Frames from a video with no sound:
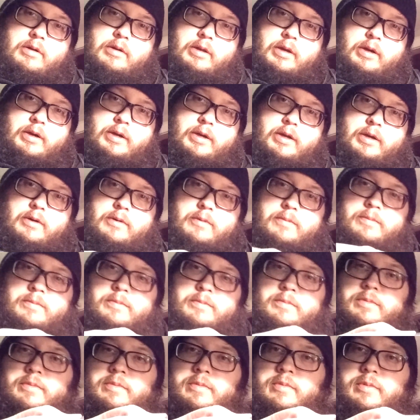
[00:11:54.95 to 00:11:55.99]
And there you go.
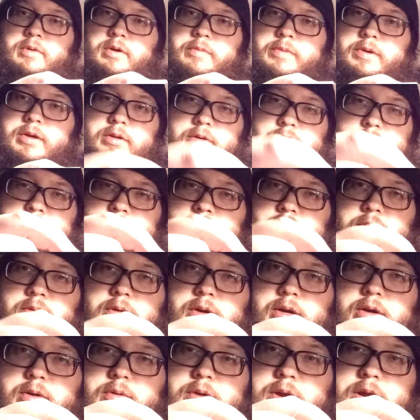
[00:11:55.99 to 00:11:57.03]
Rebuilt,
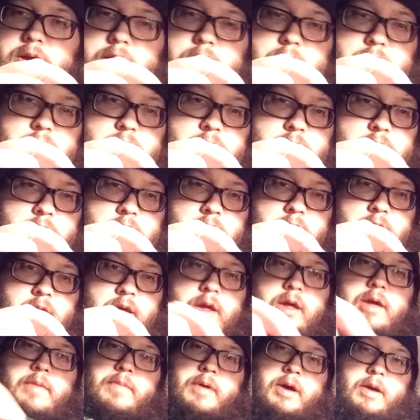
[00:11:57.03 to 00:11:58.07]
ready to rock.
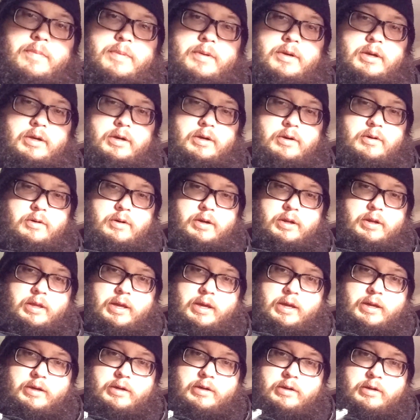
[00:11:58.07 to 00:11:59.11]
Pop it in your coil
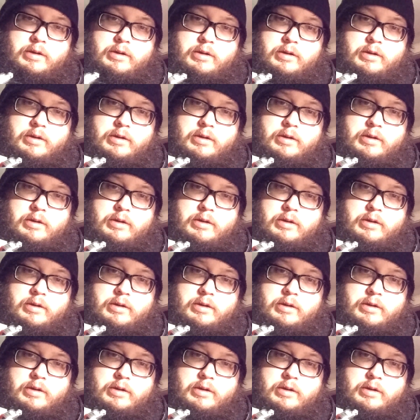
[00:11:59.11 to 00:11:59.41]
head.